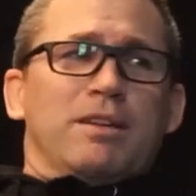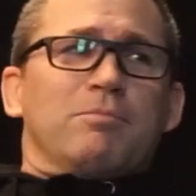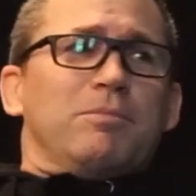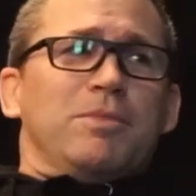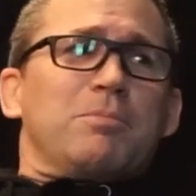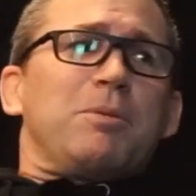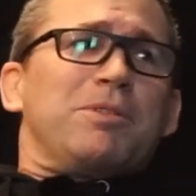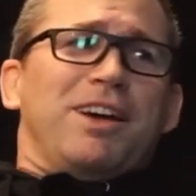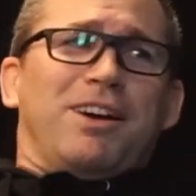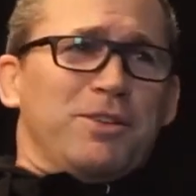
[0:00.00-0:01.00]
Young people
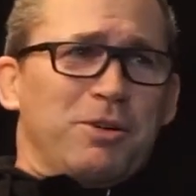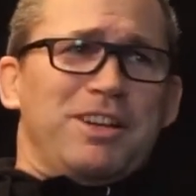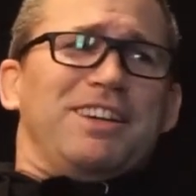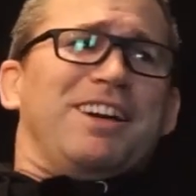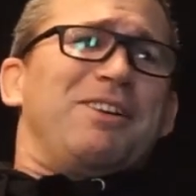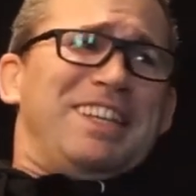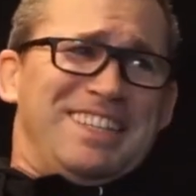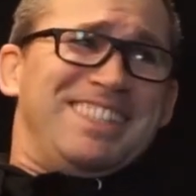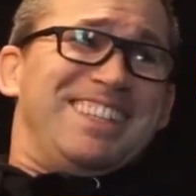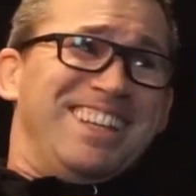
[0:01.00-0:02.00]
now have no idea how
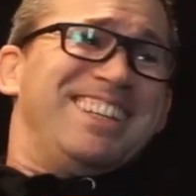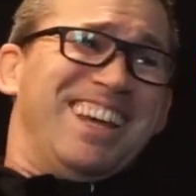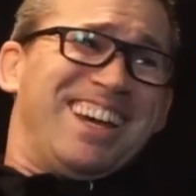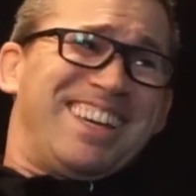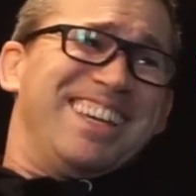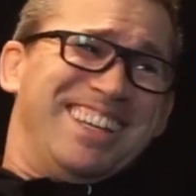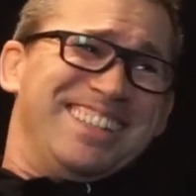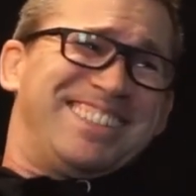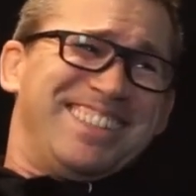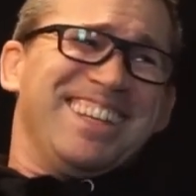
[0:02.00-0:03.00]
easy tech
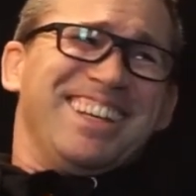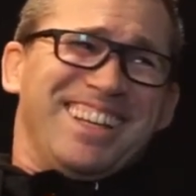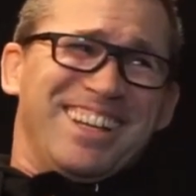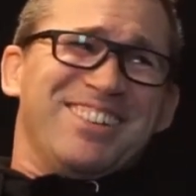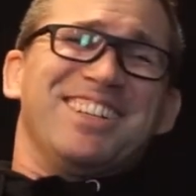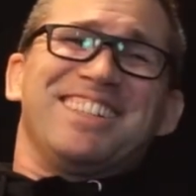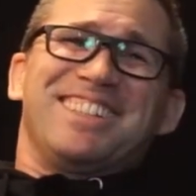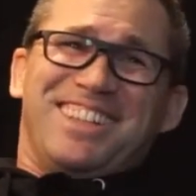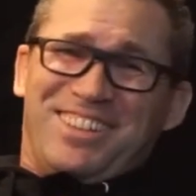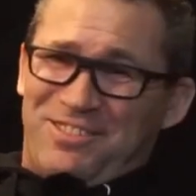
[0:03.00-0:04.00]
is. It was
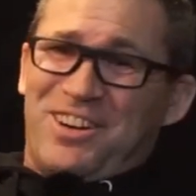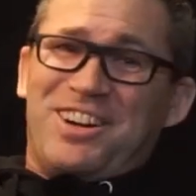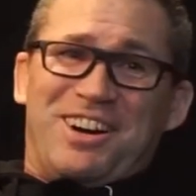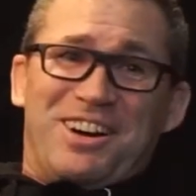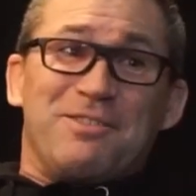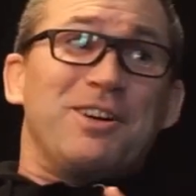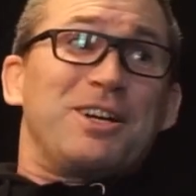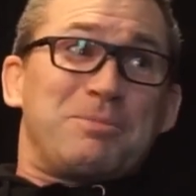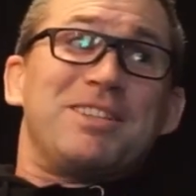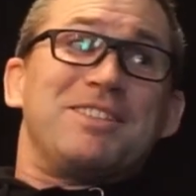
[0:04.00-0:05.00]
very hard and very
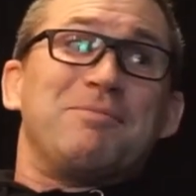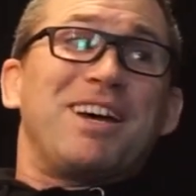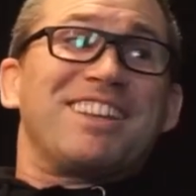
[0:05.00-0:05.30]
expensive back